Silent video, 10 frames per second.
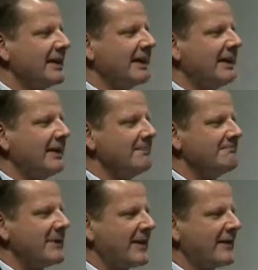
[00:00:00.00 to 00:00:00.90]

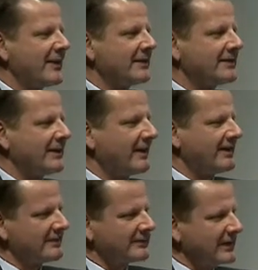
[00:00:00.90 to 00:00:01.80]
I think
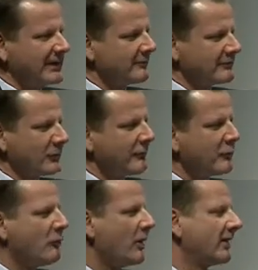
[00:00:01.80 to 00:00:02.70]
they're going
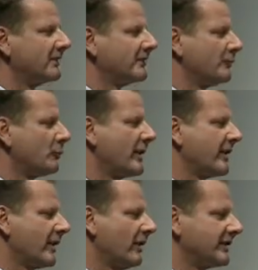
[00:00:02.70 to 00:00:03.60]
for one
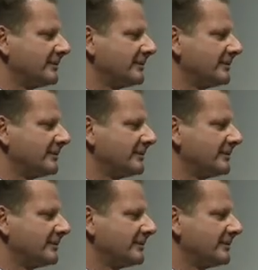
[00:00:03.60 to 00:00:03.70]
account.